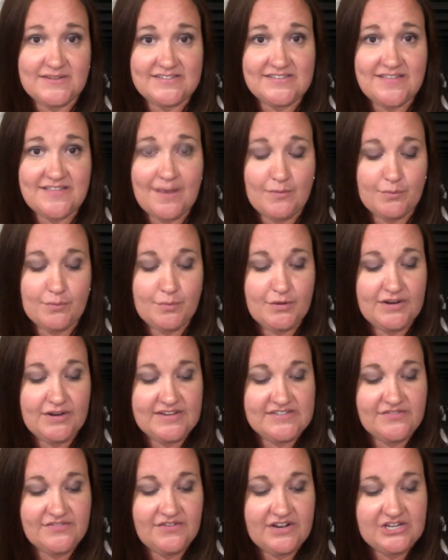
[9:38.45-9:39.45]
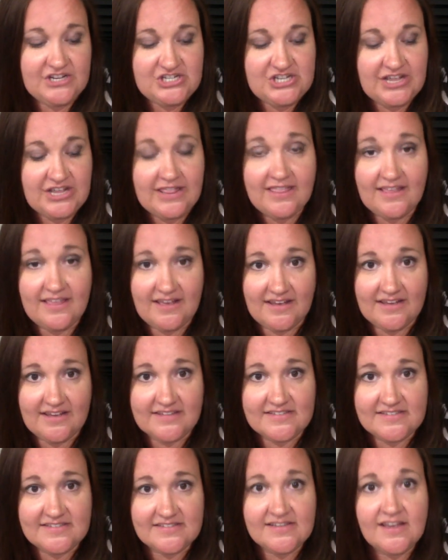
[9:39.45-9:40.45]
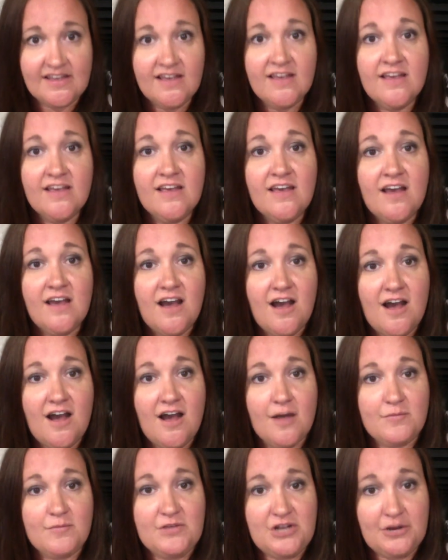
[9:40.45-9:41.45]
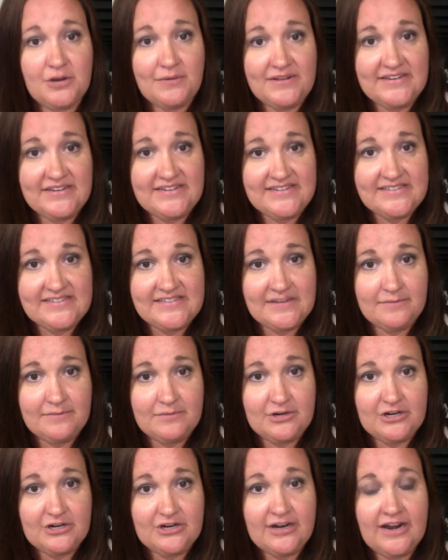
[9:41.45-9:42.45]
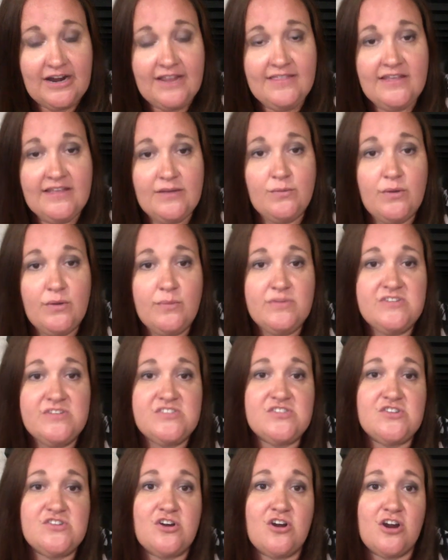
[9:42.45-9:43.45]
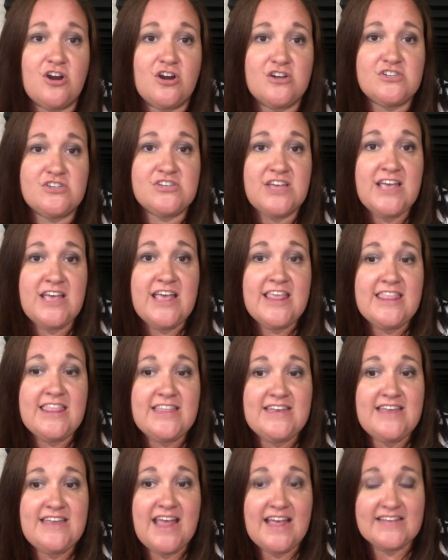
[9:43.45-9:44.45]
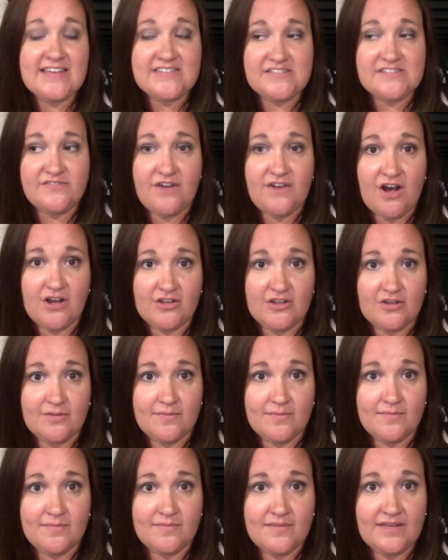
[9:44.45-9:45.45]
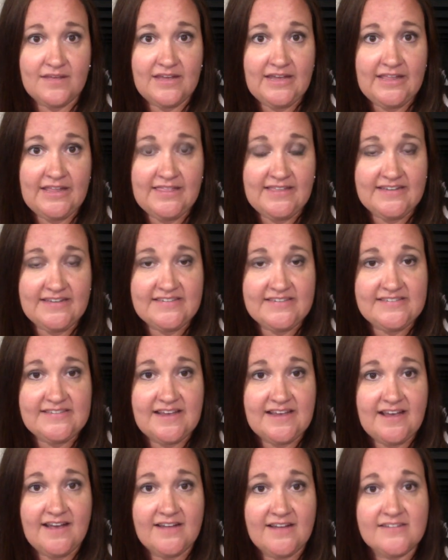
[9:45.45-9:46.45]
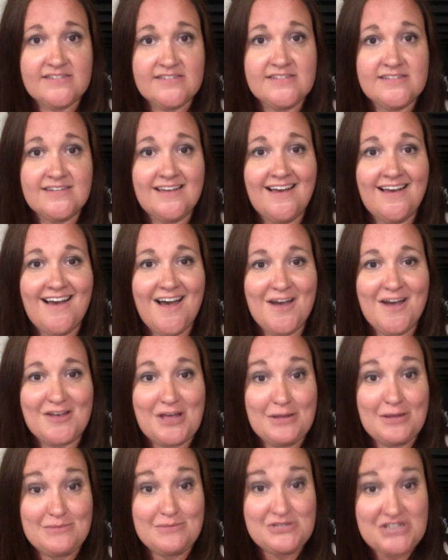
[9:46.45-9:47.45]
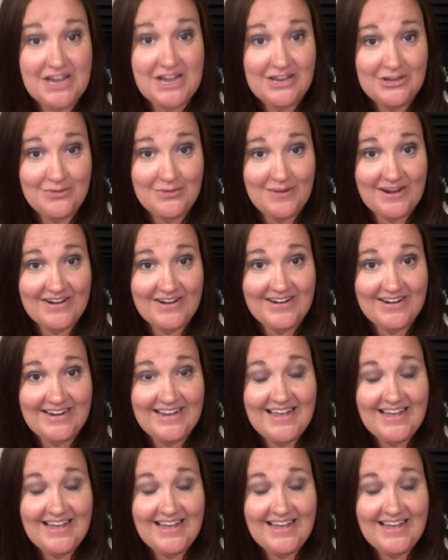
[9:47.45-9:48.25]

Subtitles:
So that would put us finishing this, in December, and then we would start the next volume in this set come January,